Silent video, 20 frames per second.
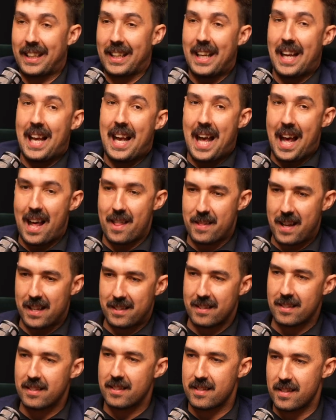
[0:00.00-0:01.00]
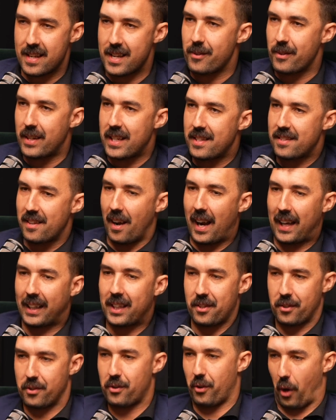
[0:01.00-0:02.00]
Yeah. And that's a series I
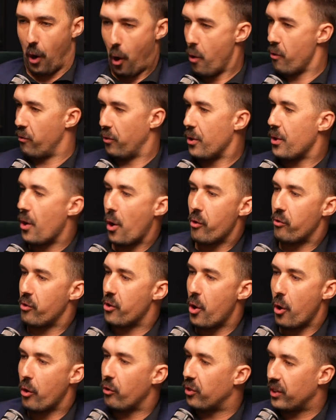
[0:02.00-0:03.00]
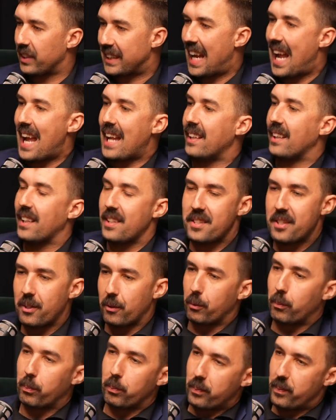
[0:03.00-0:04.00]
can do over and over and over again
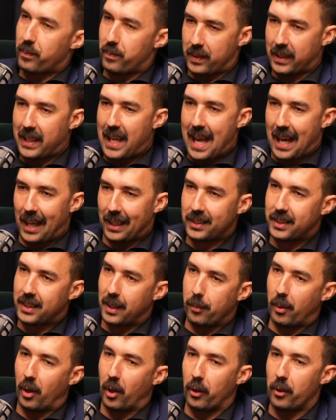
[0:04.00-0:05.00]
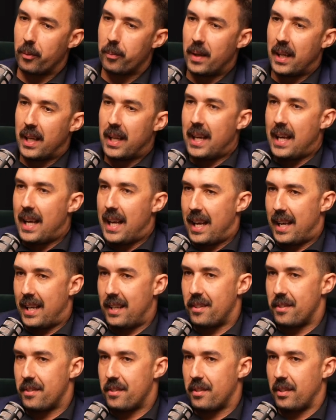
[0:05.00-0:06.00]
until the cows come home.
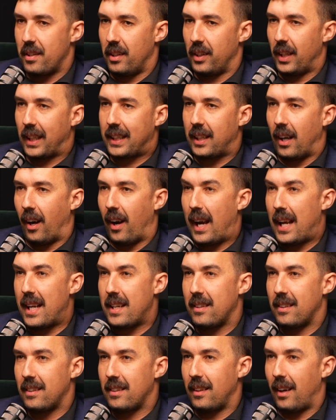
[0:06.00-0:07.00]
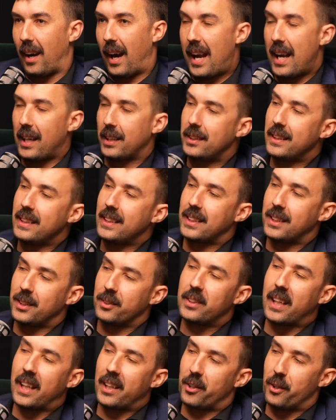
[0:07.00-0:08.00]
And like I, I actually
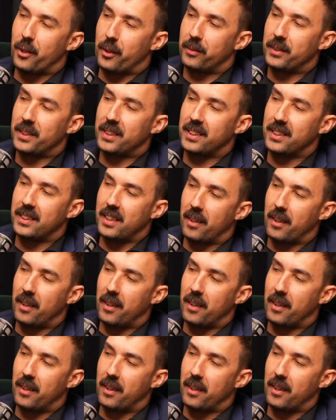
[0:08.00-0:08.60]
still get nervous